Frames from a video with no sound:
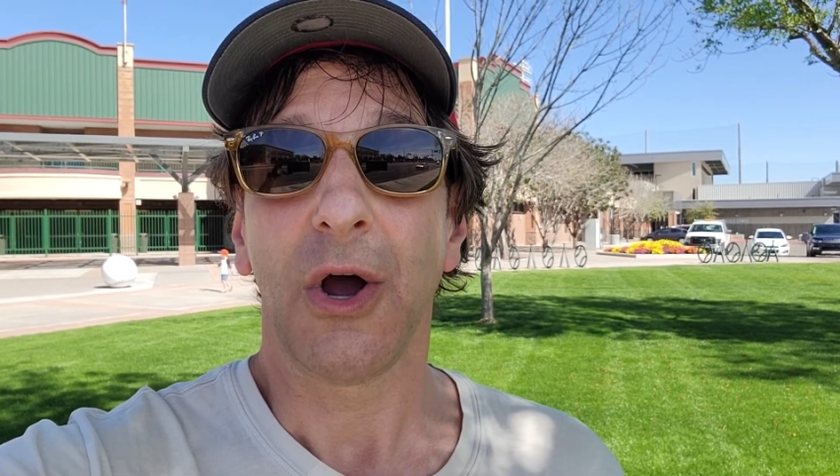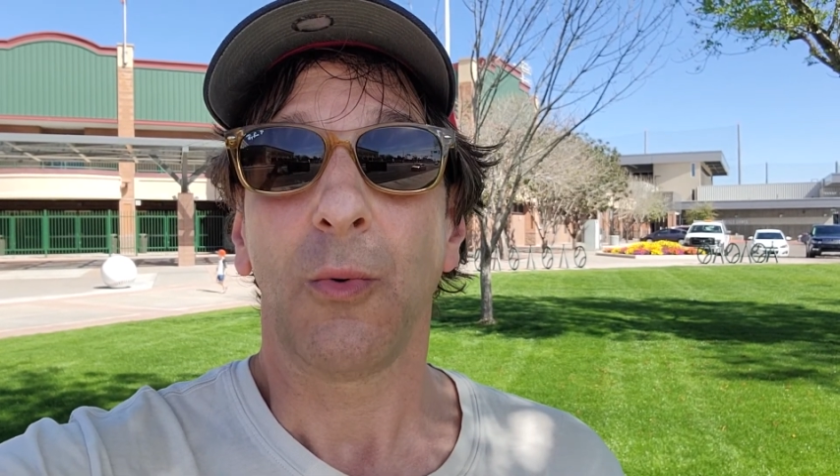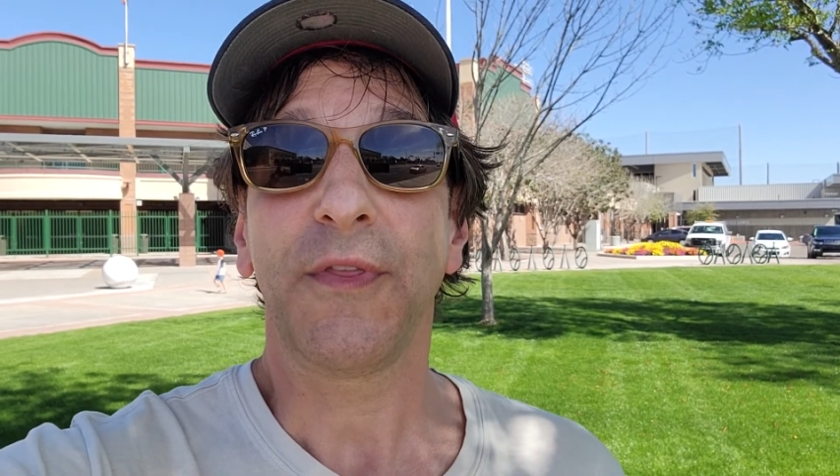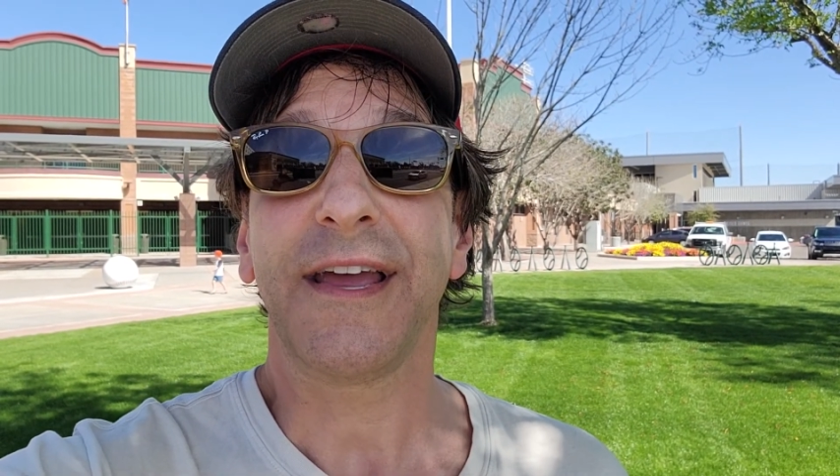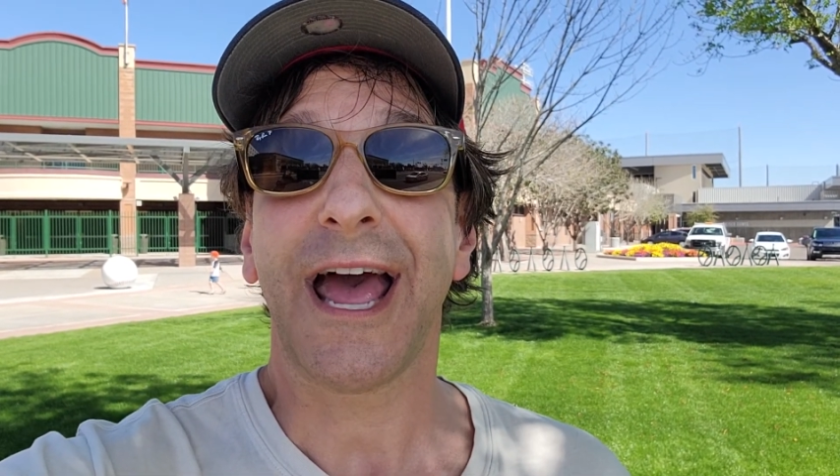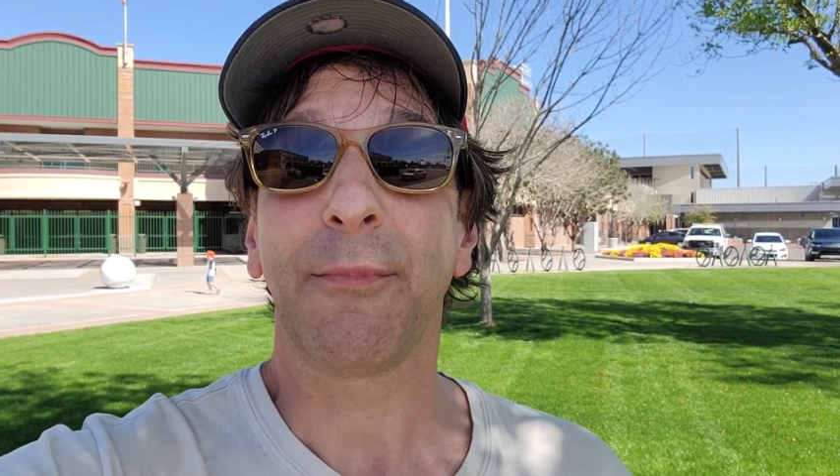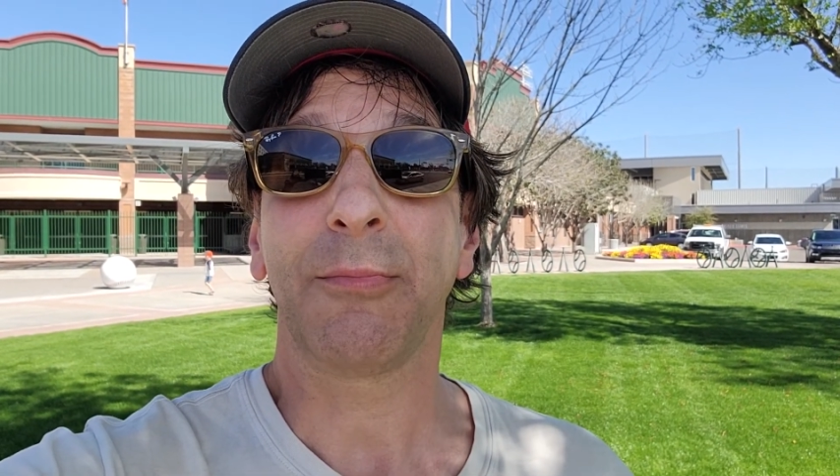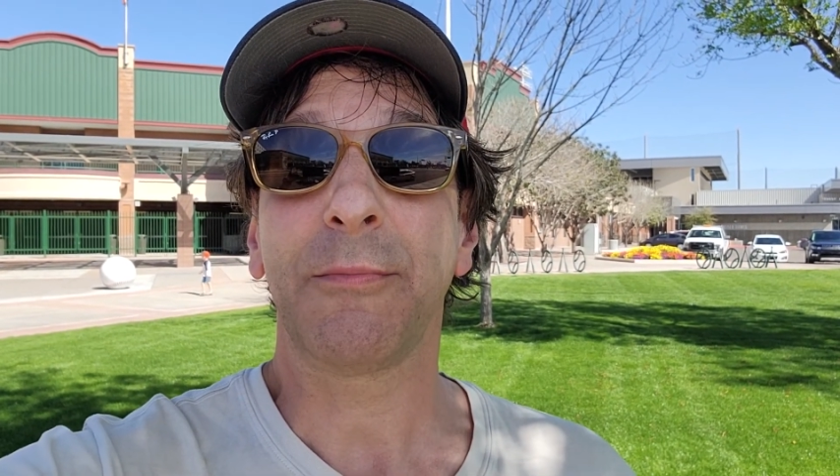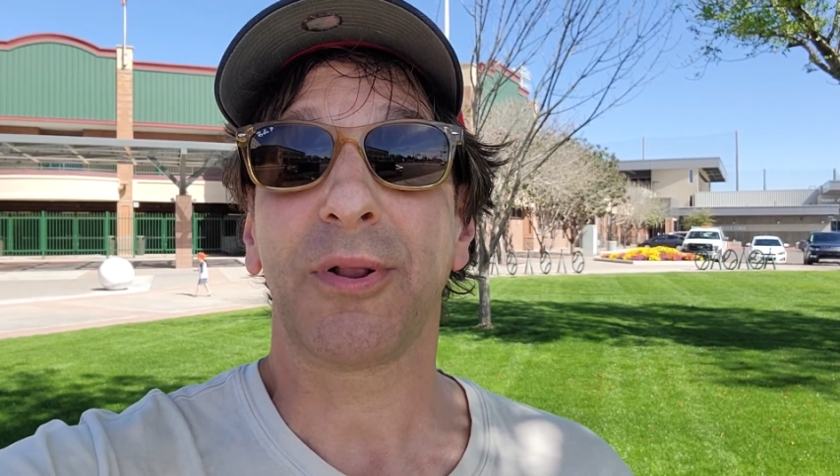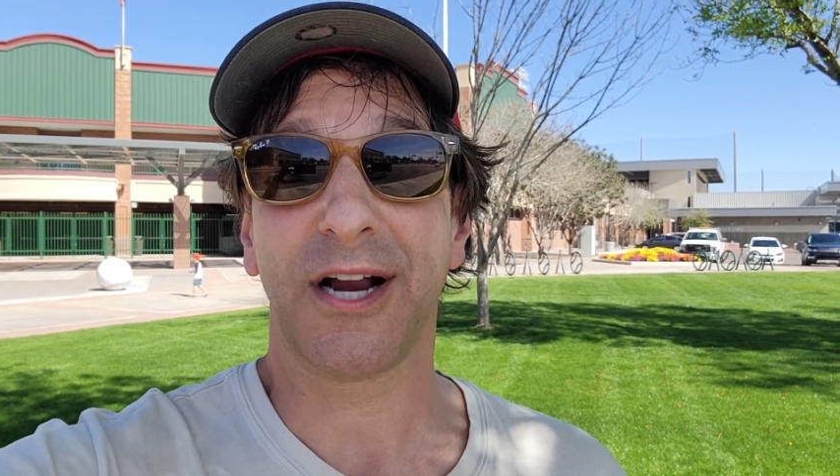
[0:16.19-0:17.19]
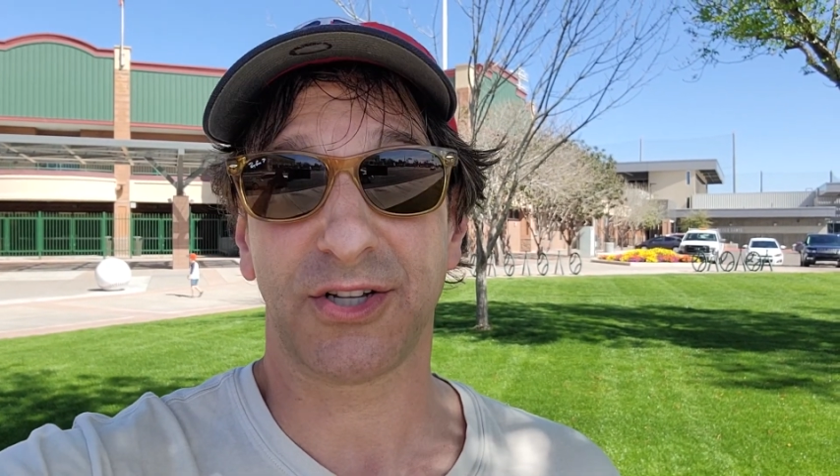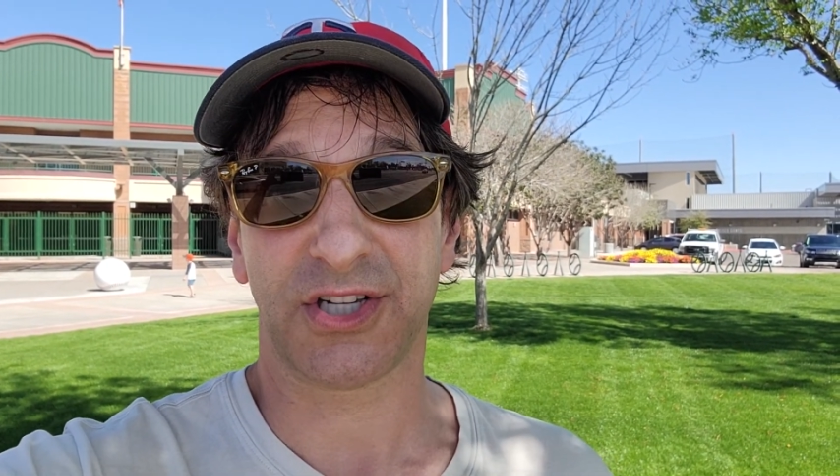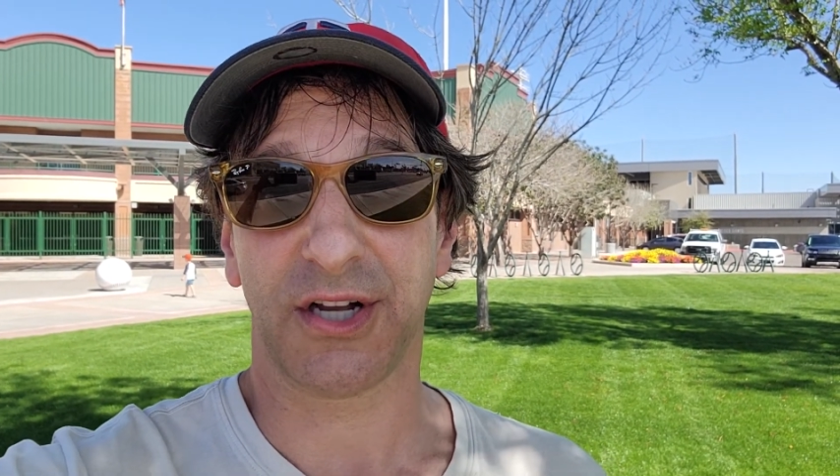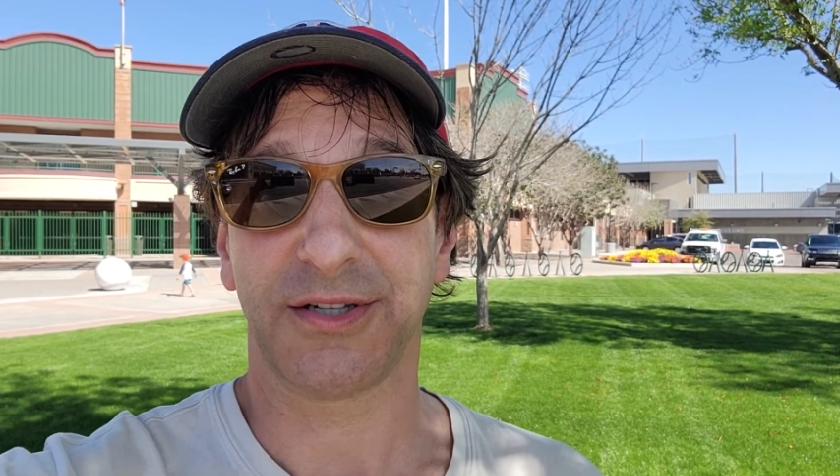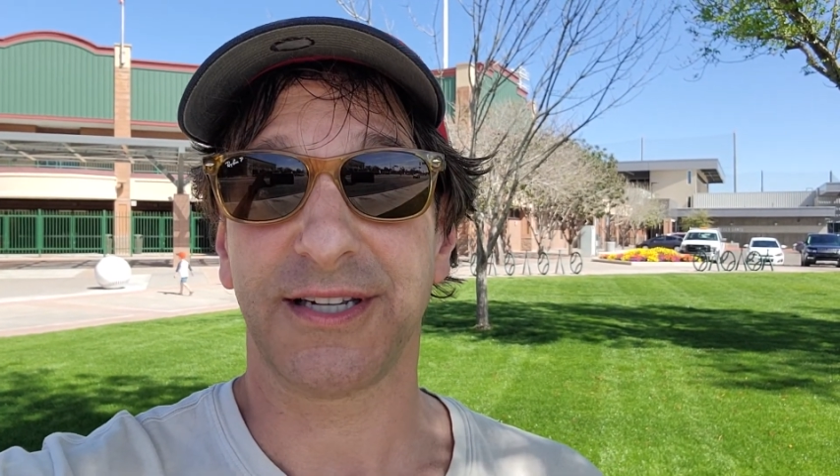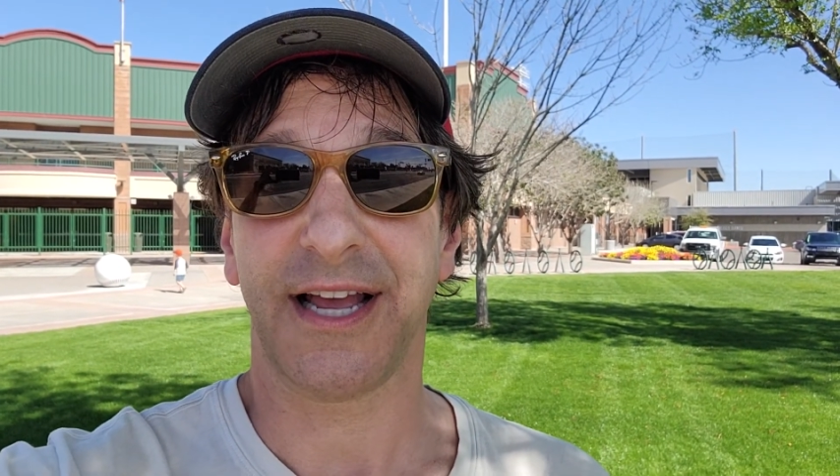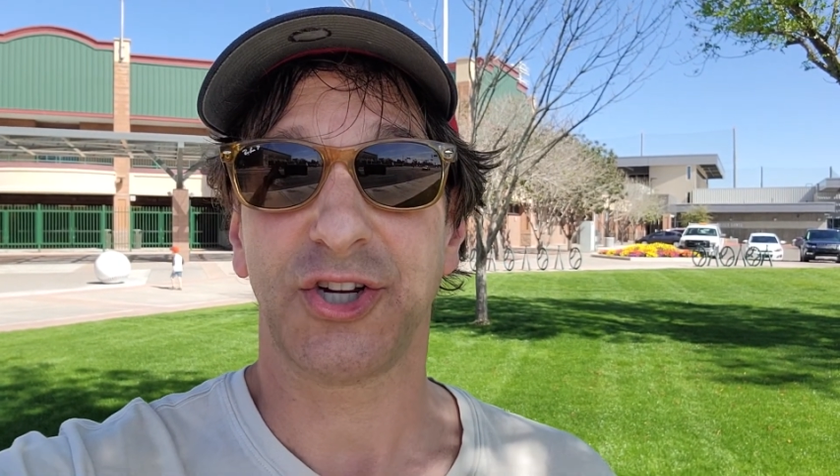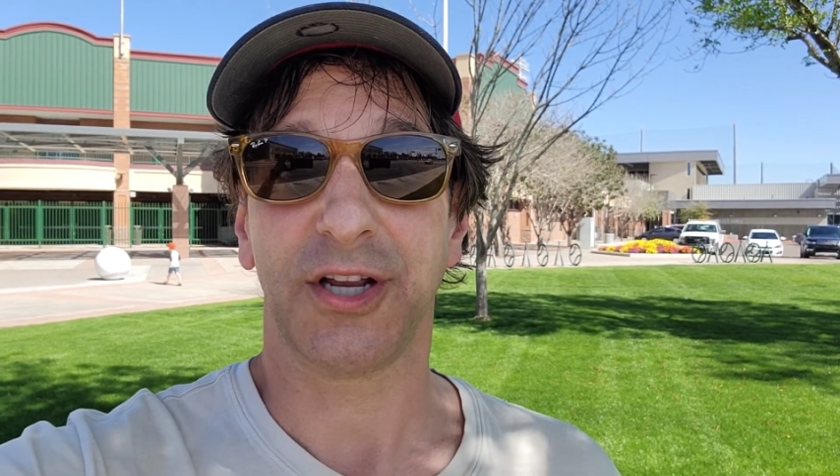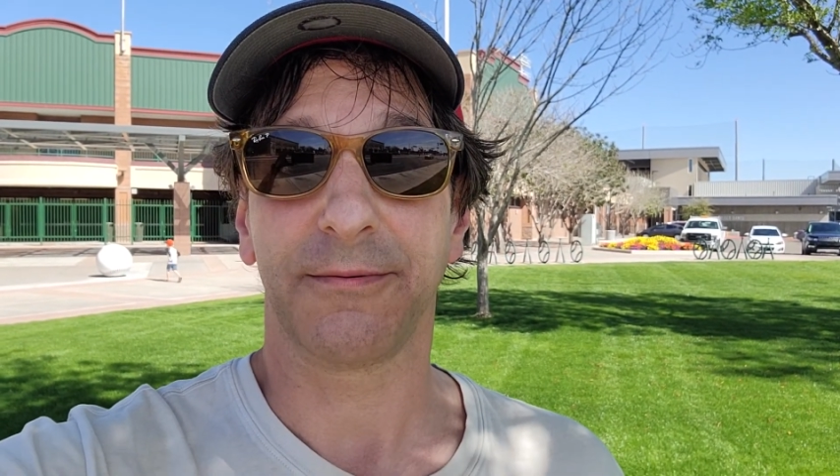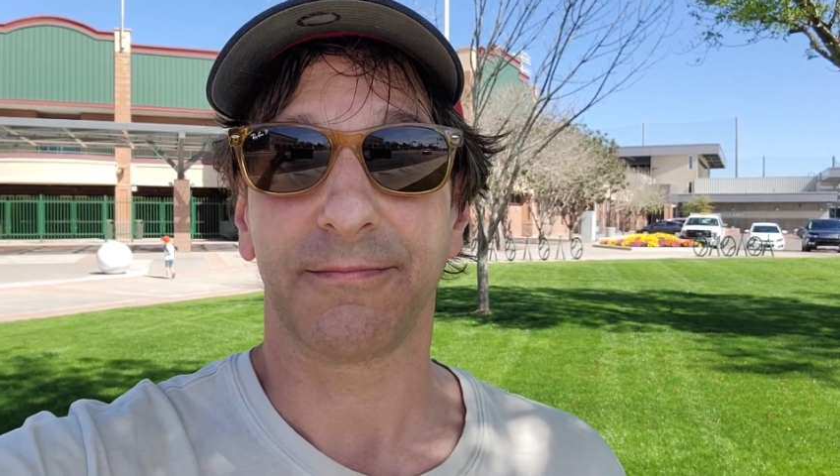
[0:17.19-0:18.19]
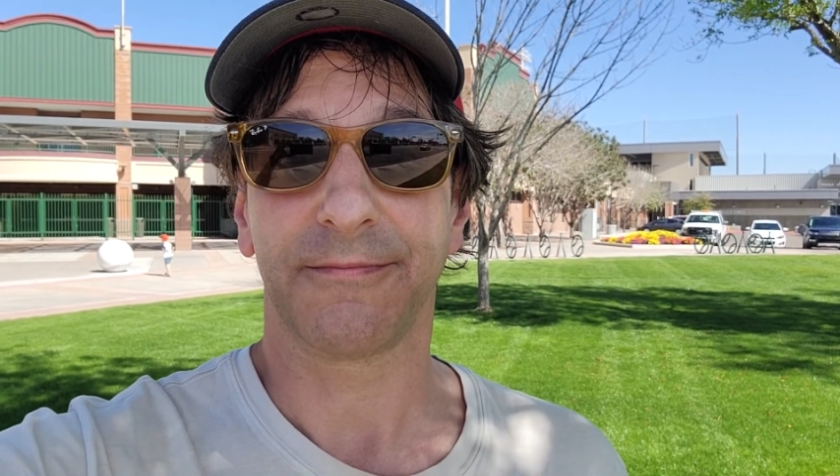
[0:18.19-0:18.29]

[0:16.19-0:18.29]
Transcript: with the MLB Players Association.